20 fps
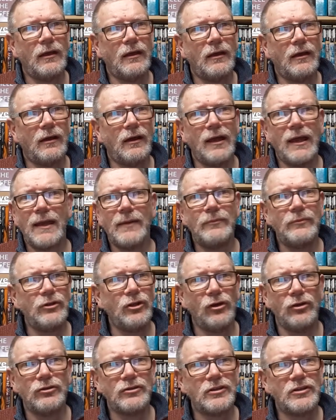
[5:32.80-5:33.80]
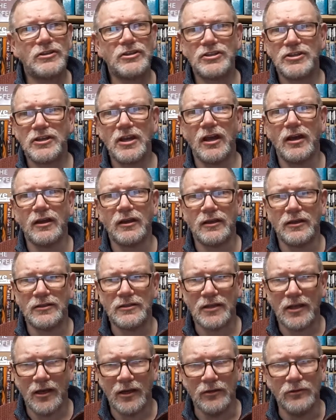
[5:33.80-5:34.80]
I am not stuck at
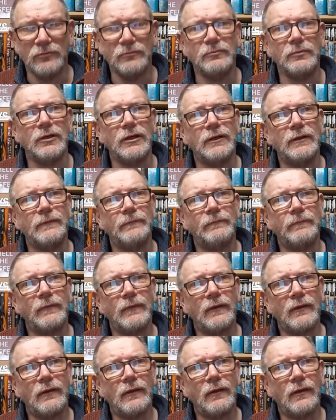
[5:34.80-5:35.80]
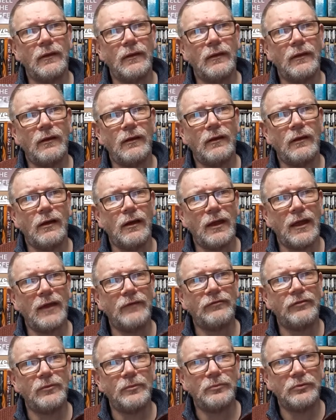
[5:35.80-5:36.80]
home. I
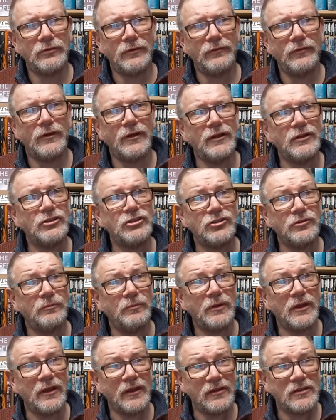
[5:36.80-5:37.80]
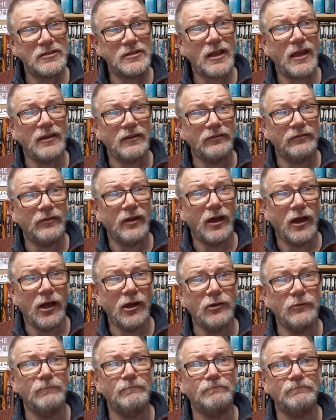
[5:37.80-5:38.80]
have the privilege of being safe at home.